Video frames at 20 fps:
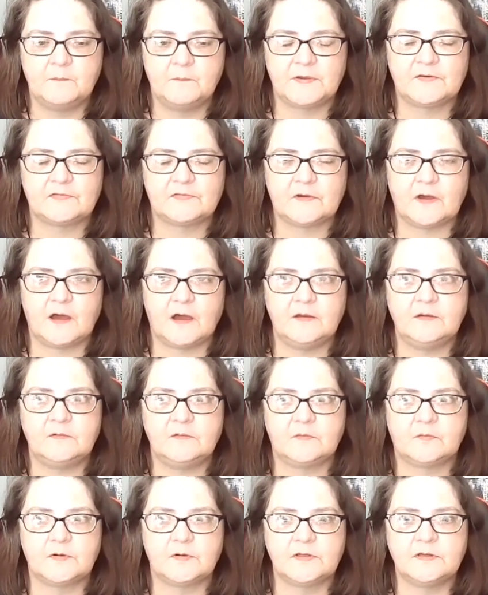because
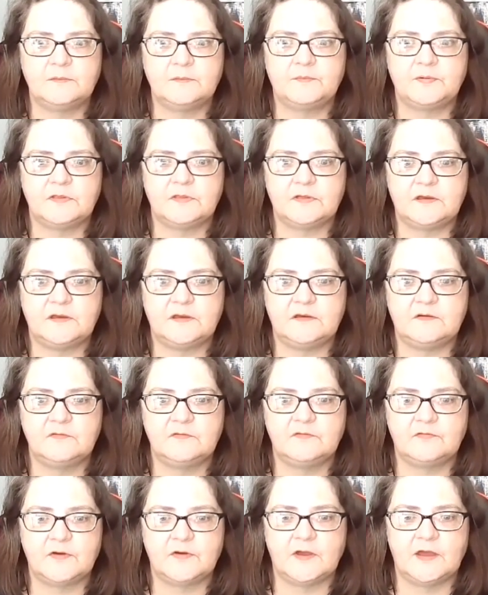I really believe,
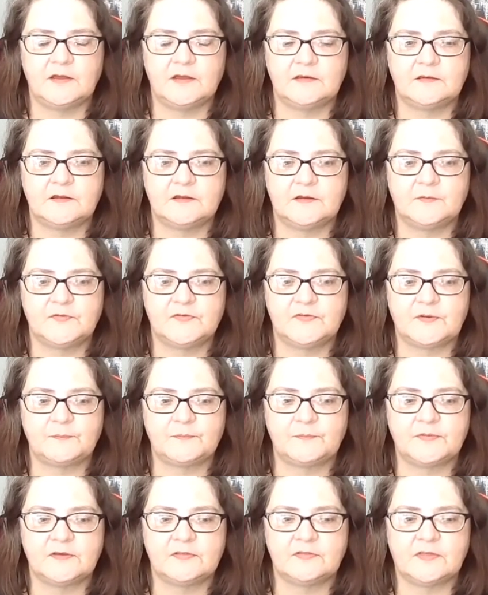and it was
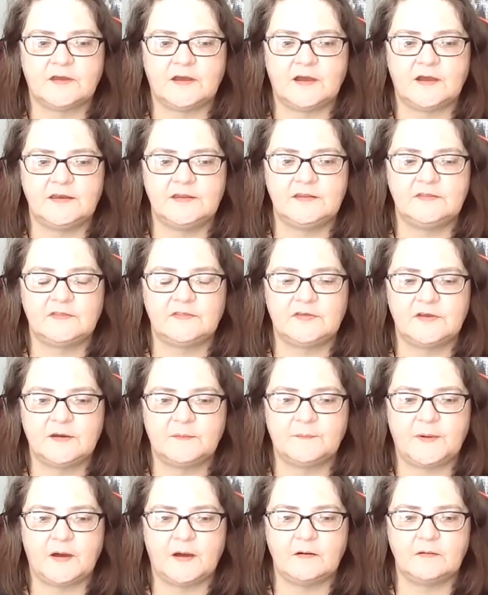something that I didn't think
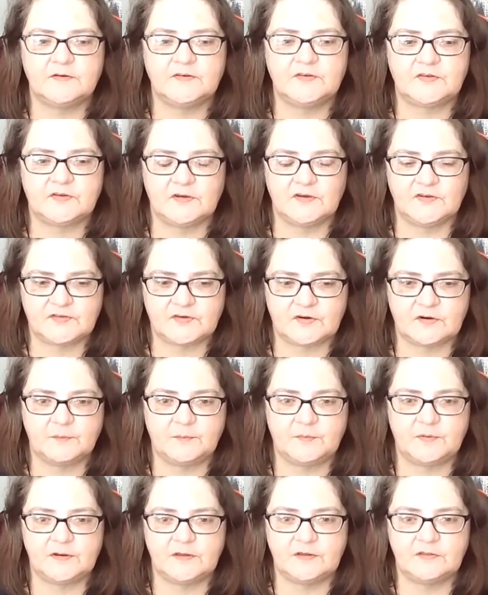about until I
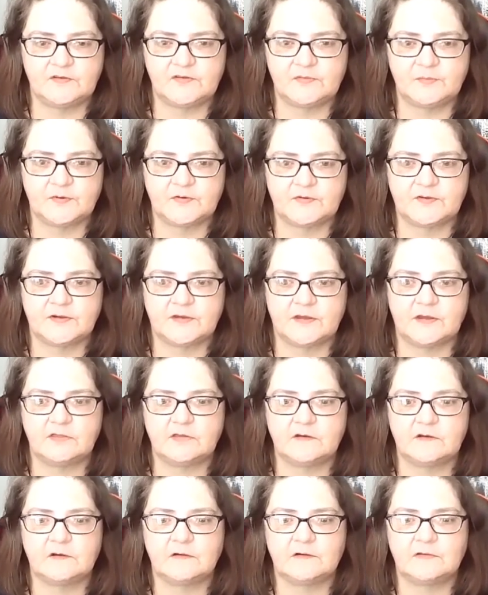started putting this book
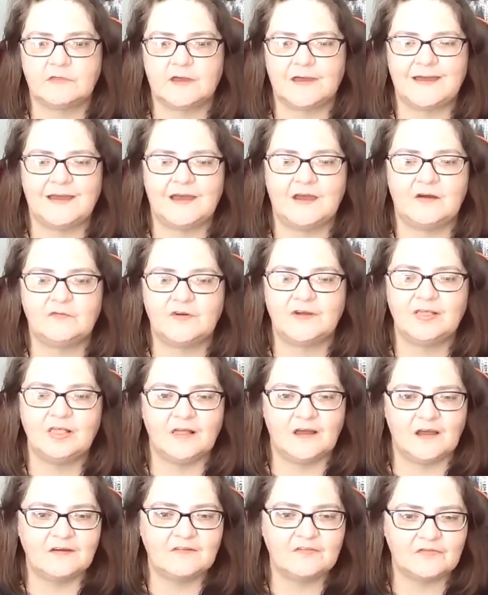together, that every
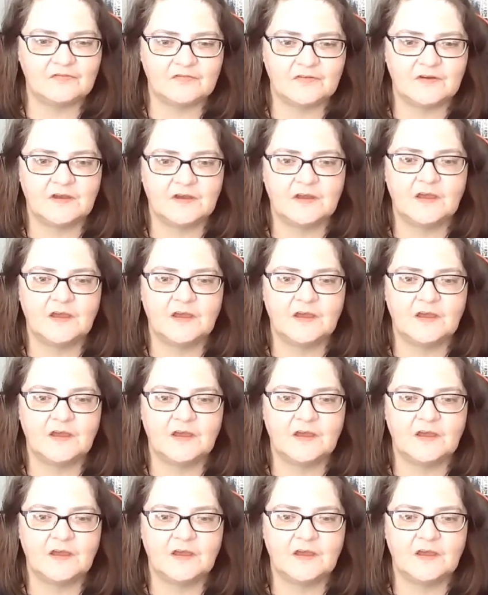life